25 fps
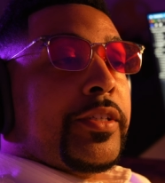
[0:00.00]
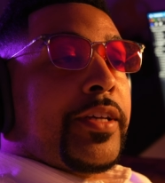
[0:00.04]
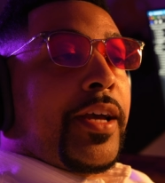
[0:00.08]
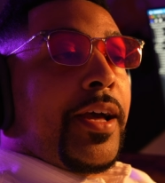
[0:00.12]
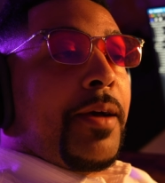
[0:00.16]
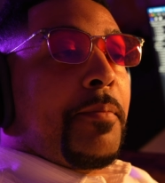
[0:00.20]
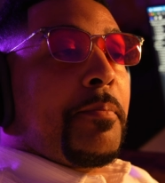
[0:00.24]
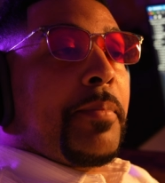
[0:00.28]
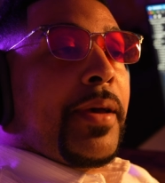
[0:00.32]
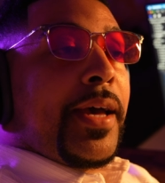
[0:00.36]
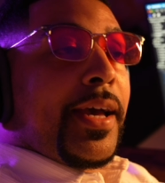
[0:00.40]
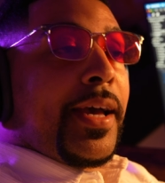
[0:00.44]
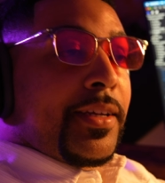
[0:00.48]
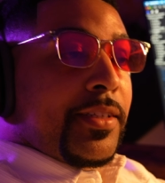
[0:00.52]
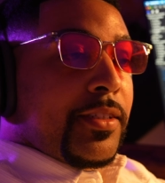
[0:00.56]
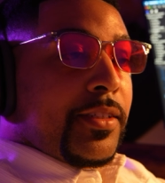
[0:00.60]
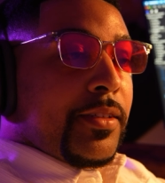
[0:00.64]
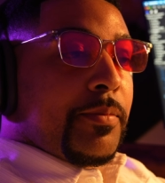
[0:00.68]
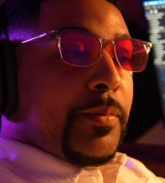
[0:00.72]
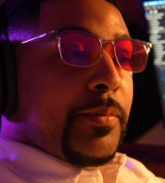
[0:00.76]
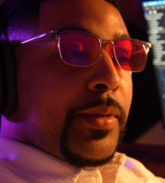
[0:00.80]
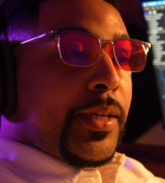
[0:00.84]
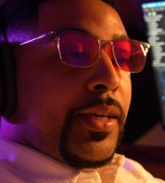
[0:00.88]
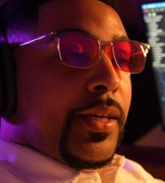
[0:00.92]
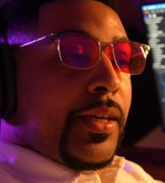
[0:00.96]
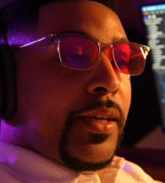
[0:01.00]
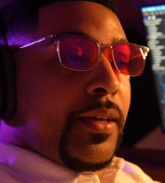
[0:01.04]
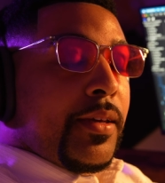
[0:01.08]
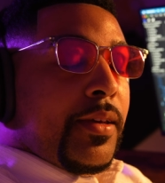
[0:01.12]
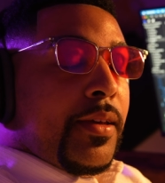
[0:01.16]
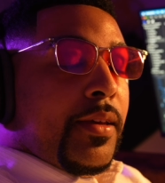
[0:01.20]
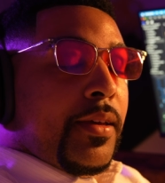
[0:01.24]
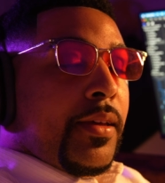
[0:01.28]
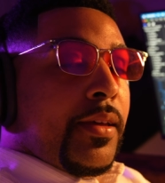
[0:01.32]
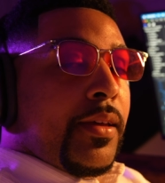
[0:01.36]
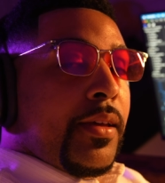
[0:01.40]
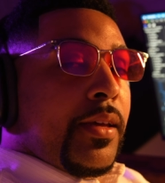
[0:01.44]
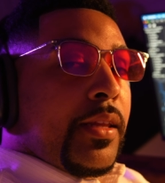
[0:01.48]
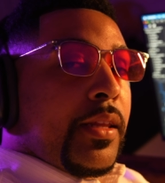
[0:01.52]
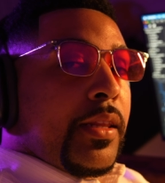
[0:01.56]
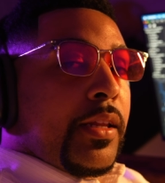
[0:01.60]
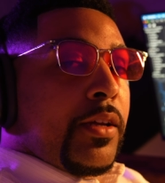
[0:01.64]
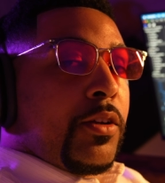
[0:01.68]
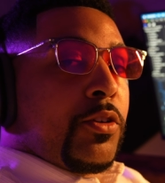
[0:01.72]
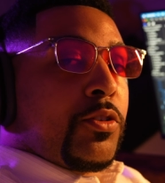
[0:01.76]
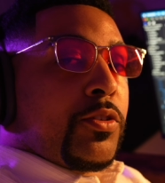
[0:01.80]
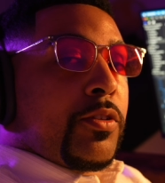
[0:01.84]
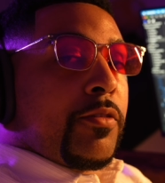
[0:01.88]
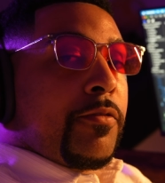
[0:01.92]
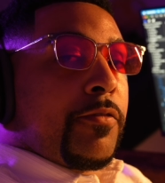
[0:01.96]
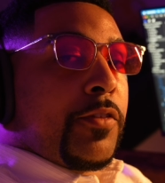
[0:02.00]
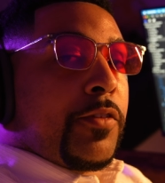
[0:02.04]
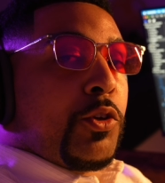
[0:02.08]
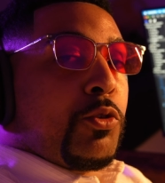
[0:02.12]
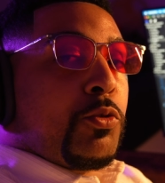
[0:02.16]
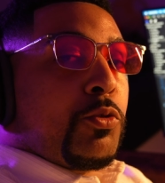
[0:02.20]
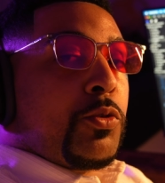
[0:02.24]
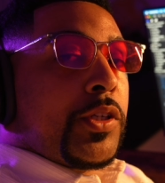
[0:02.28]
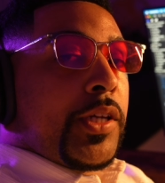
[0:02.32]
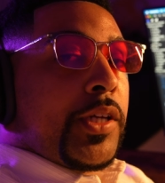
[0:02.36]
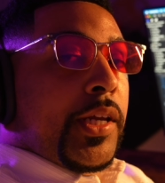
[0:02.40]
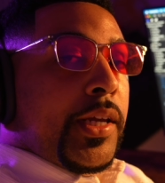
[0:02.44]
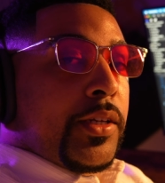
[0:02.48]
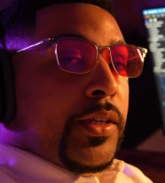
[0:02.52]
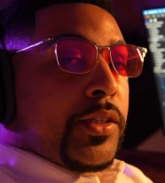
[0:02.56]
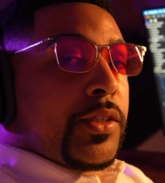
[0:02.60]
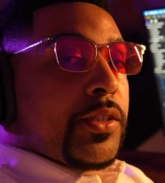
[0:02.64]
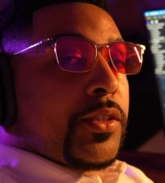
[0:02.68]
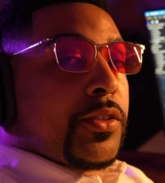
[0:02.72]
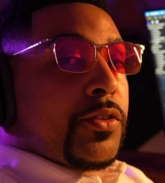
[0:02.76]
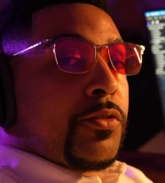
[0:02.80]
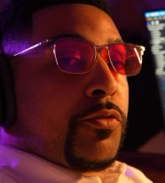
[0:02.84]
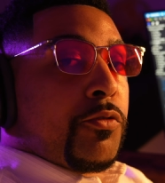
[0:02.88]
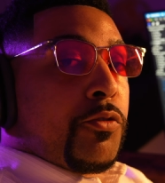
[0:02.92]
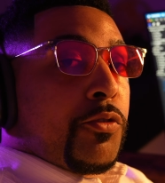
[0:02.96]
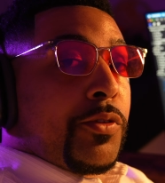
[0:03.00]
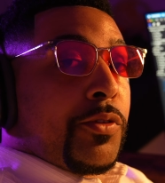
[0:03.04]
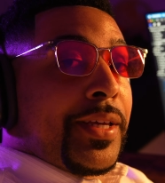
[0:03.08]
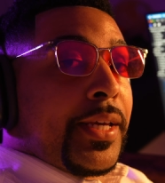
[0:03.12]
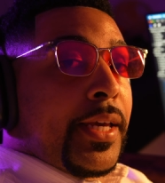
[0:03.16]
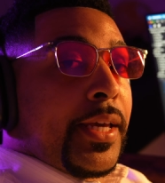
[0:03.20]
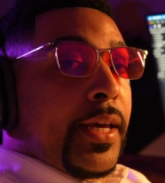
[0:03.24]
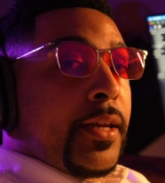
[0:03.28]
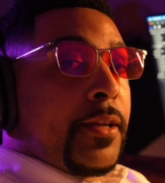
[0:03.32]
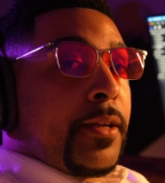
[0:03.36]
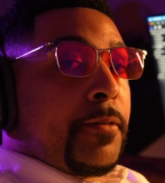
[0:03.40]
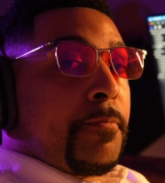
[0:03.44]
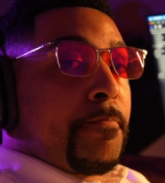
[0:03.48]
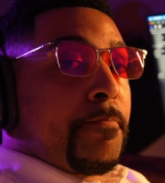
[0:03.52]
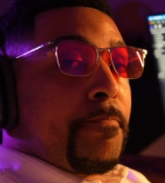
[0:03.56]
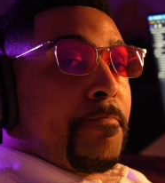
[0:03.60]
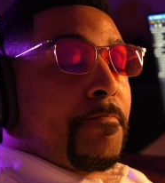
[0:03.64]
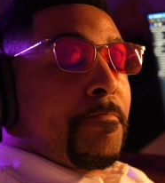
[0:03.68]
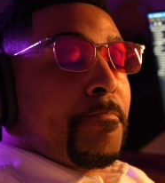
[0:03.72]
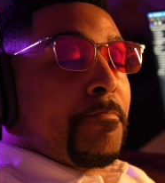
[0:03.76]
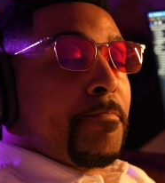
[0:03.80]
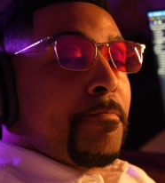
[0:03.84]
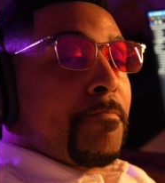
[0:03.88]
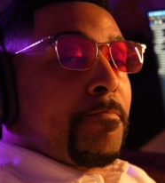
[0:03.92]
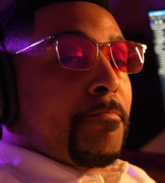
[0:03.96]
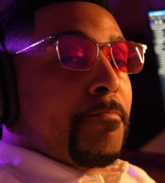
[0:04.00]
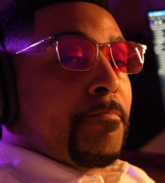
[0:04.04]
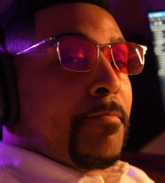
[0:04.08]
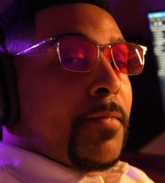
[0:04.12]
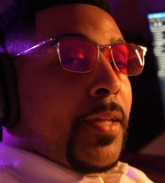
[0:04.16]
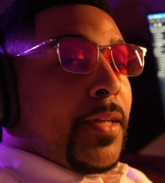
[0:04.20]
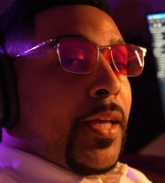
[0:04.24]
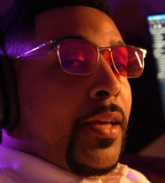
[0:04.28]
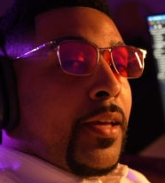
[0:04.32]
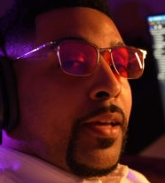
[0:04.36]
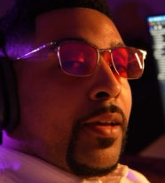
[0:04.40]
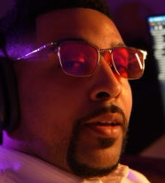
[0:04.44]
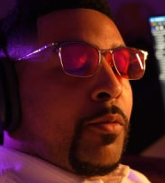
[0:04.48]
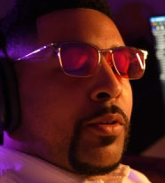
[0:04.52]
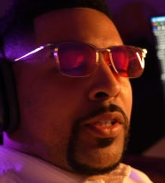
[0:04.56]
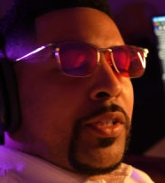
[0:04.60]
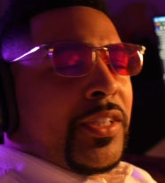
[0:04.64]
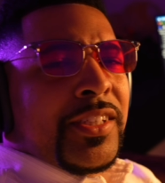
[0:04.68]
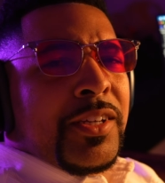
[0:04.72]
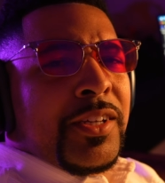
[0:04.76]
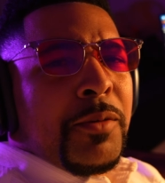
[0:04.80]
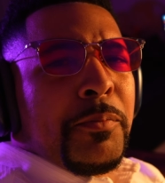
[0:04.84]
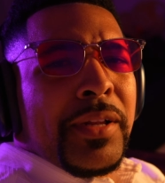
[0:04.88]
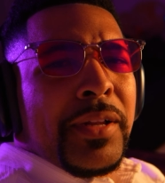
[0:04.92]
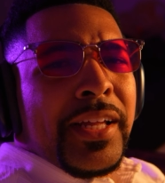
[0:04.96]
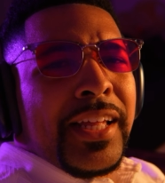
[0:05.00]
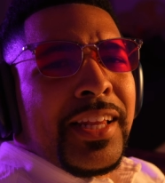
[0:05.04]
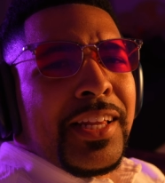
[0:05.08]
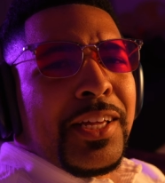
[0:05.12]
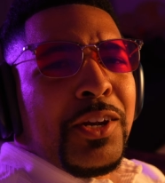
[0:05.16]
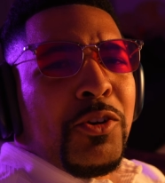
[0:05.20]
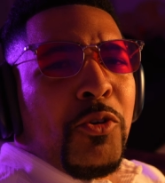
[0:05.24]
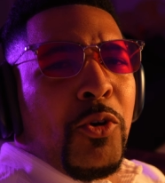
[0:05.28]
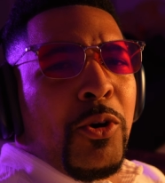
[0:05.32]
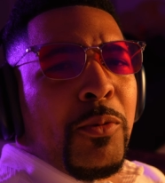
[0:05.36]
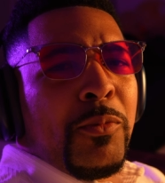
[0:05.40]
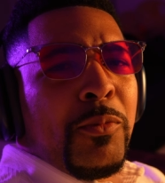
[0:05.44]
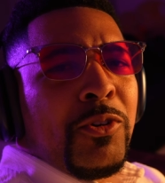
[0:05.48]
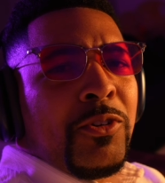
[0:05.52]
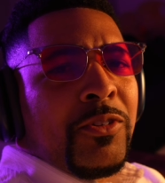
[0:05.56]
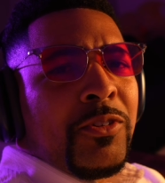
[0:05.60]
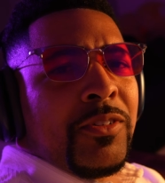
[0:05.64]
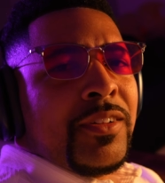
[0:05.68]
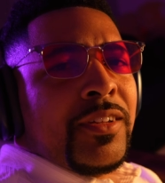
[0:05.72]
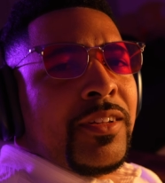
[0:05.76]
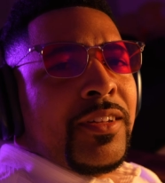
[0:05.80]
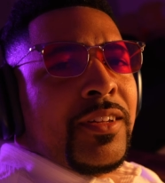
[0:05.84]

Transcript: got back to me, and there's a few changes for the edit, which is completely normal.